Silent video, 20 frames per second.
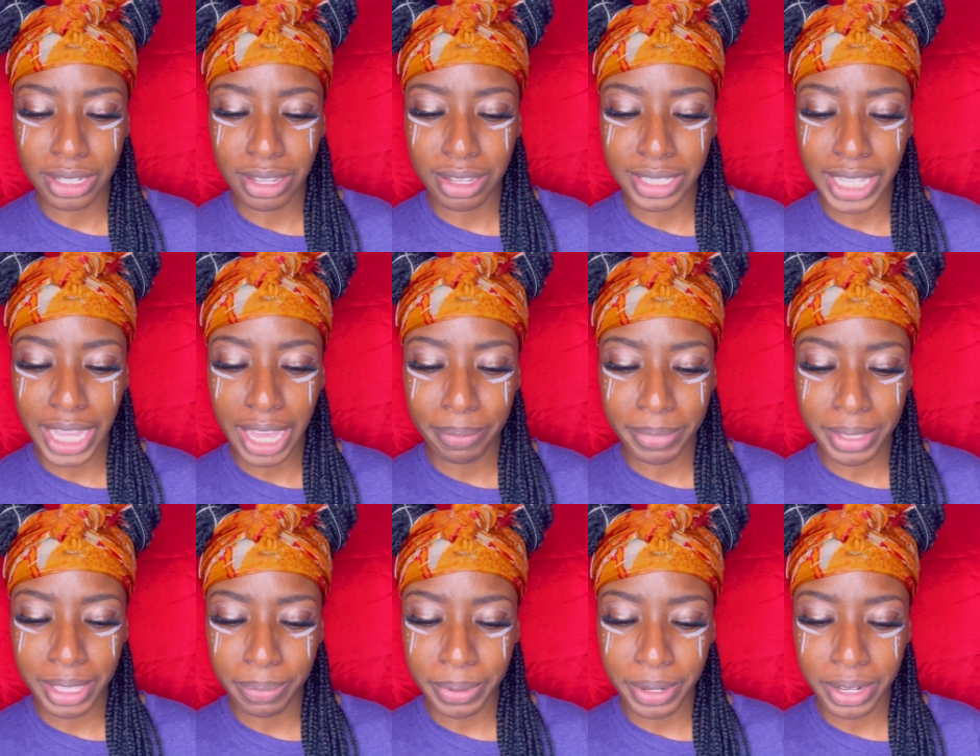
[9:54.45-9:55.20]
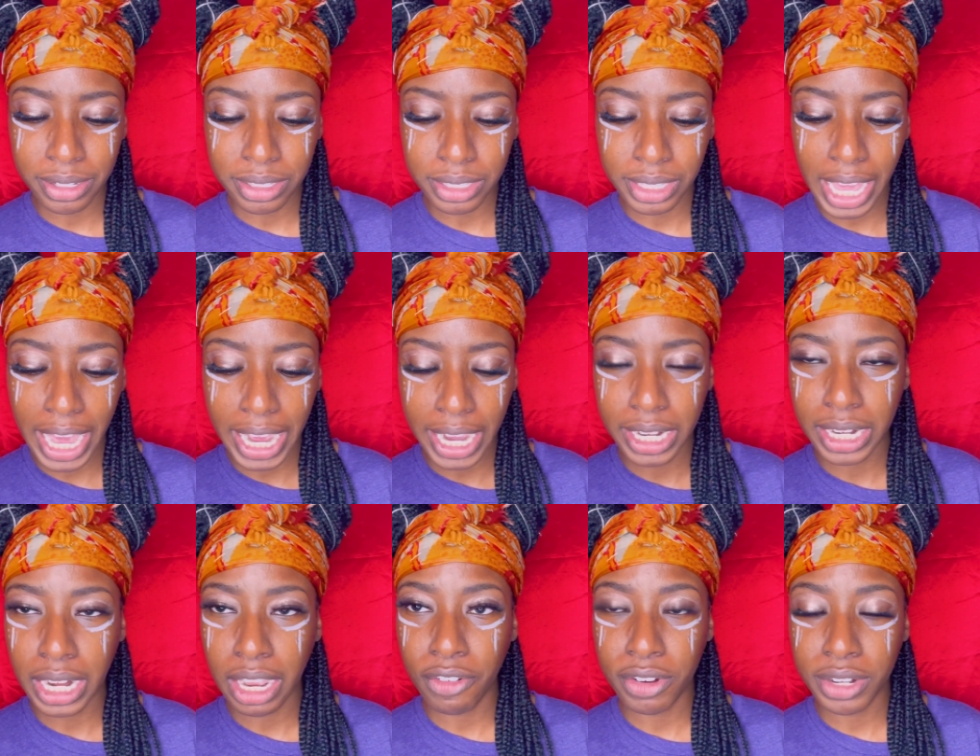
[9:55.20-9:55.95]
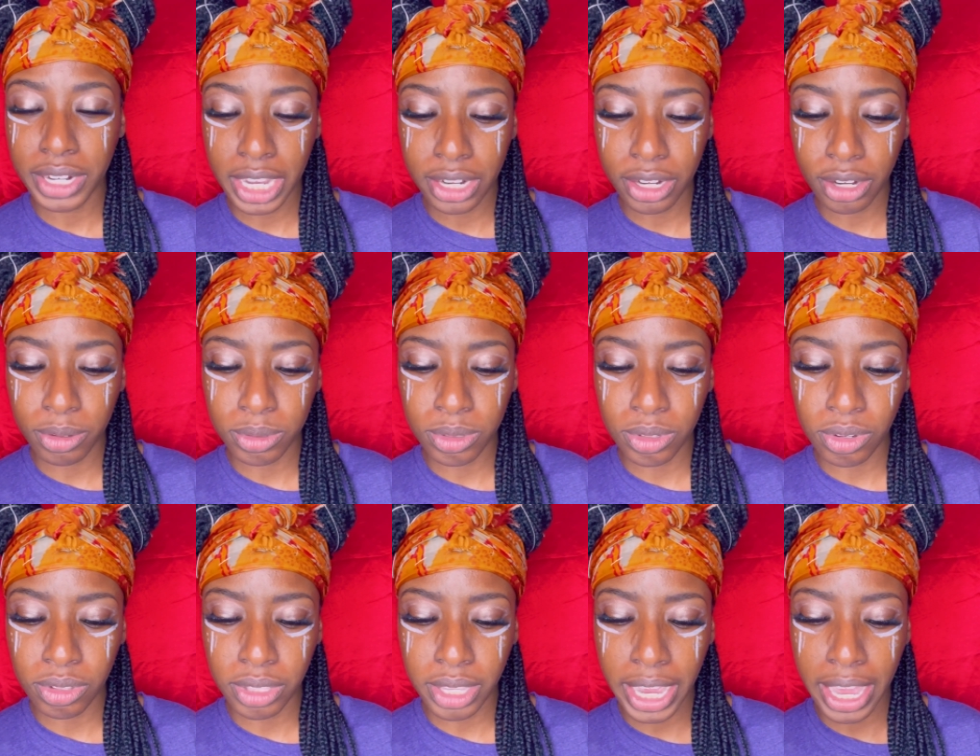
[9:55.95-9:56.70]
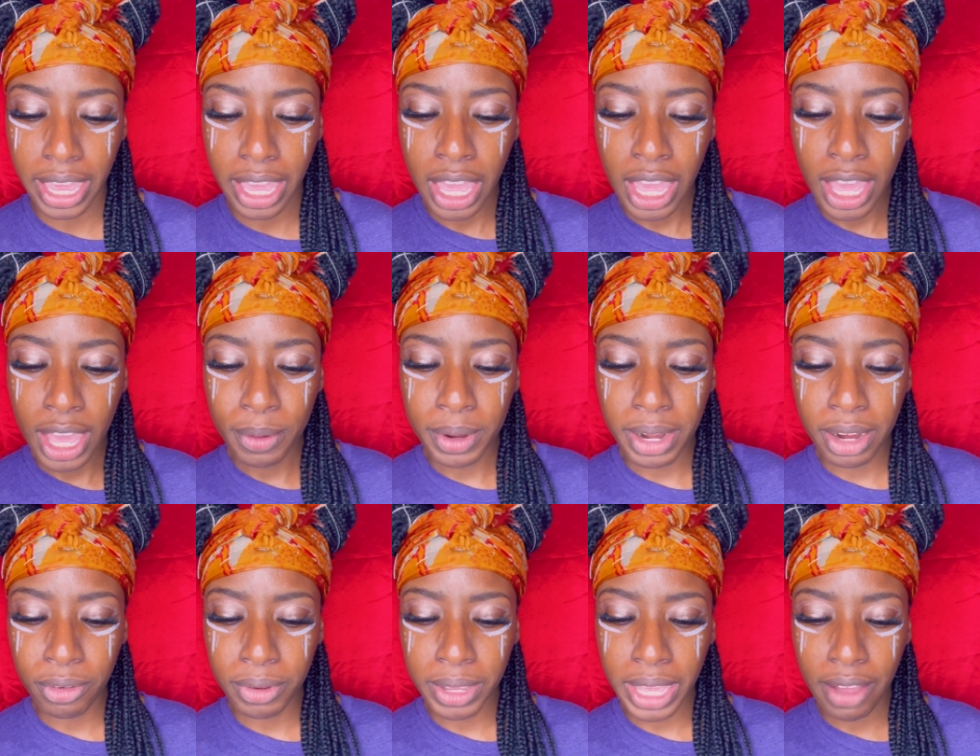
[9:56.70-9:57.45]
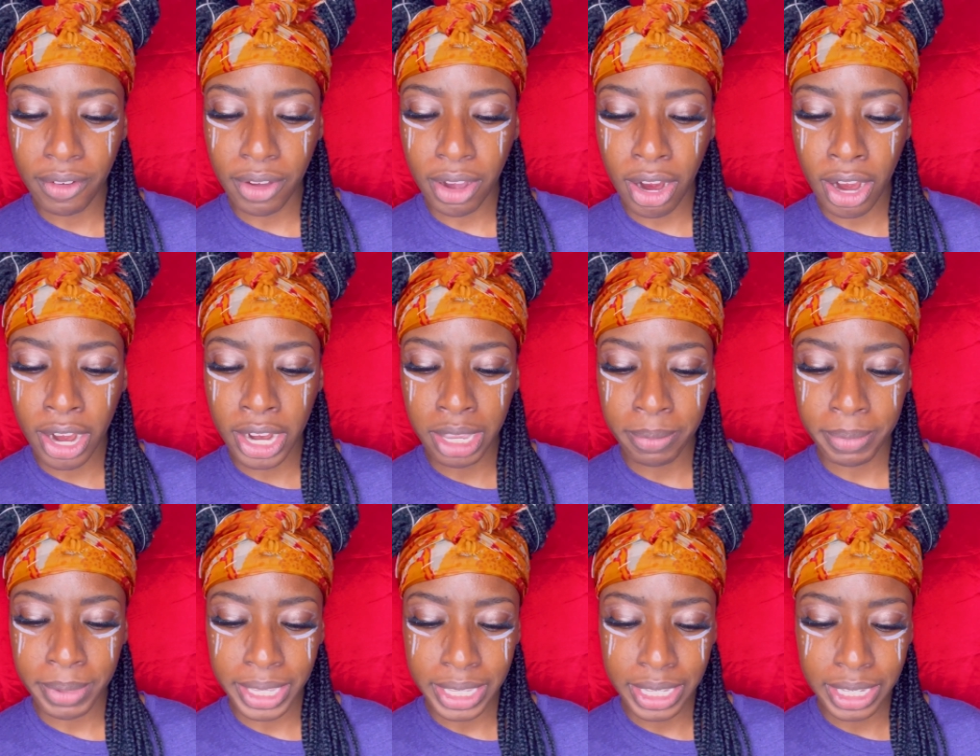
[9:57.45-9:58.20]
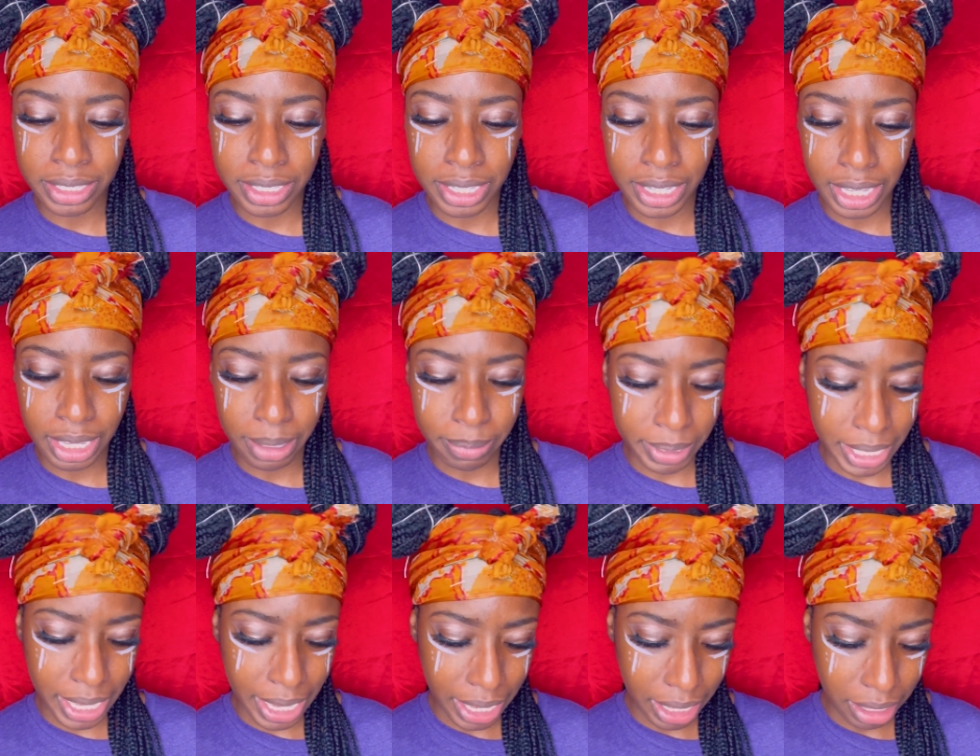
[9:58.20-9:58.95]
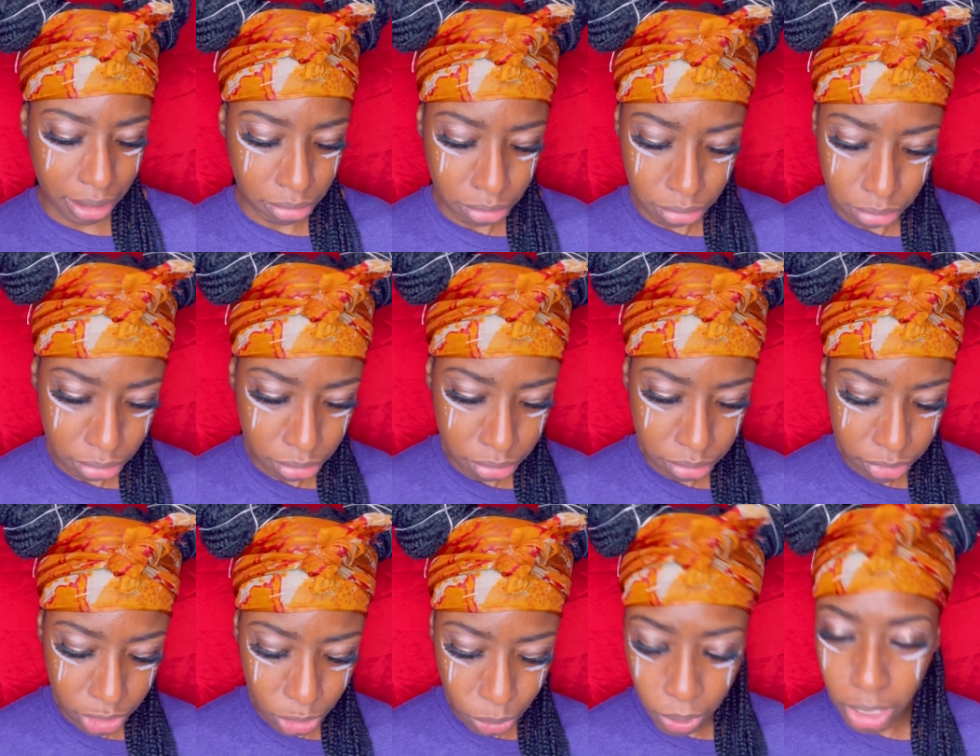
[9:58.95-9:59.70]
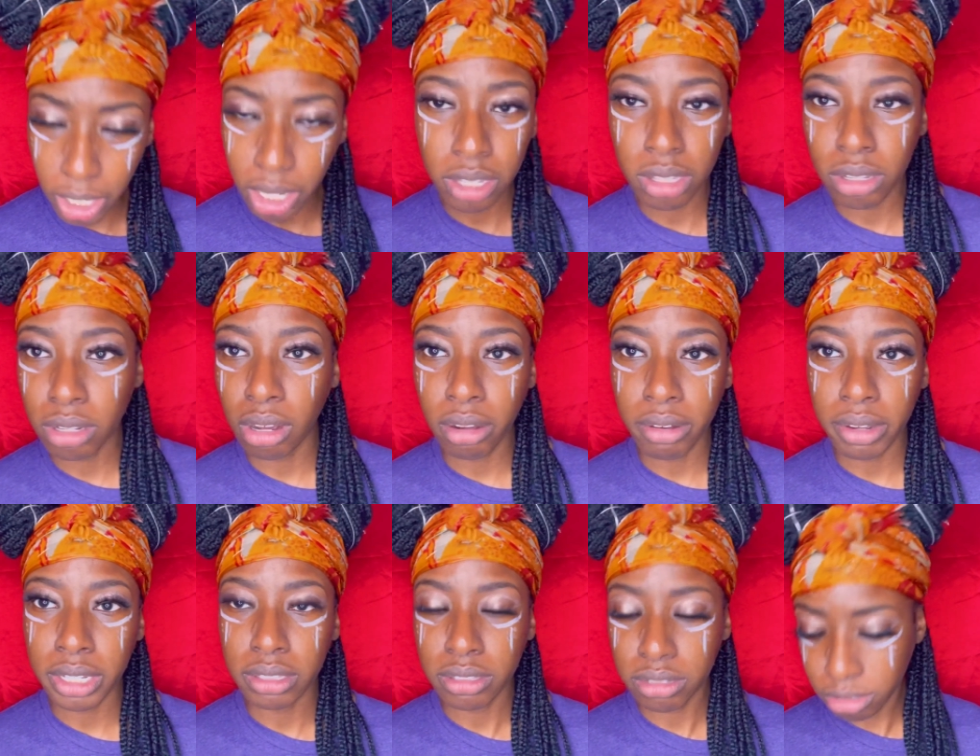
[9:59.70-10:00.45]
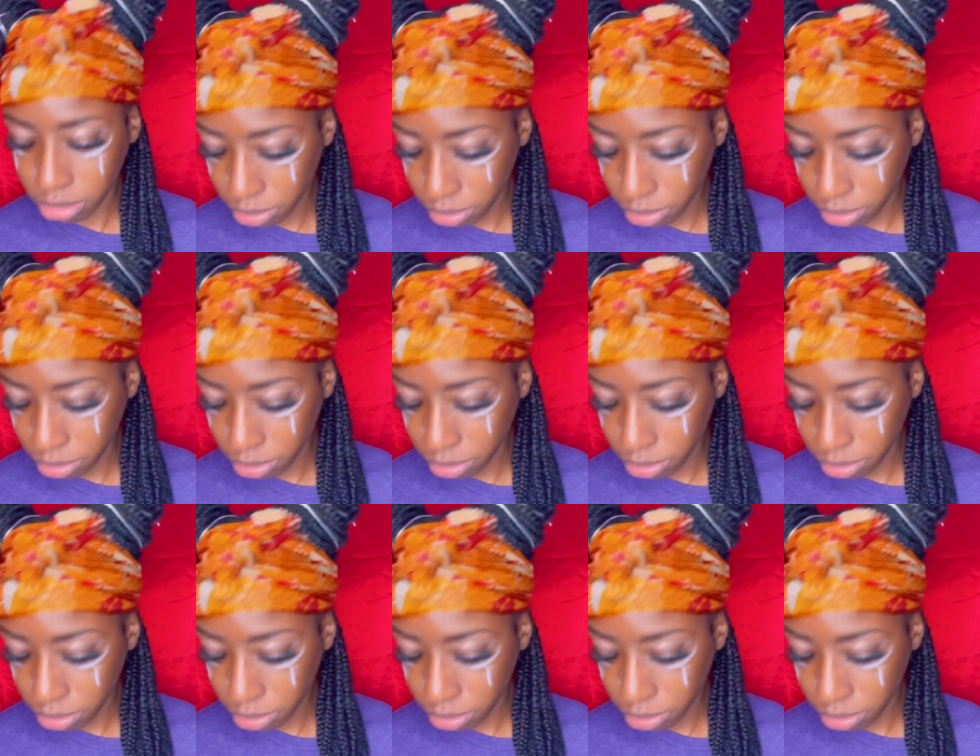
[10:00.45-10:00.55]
I was like, me personally, I could never date no dude that whenever we have an argument, he did. Like, Where are you going to?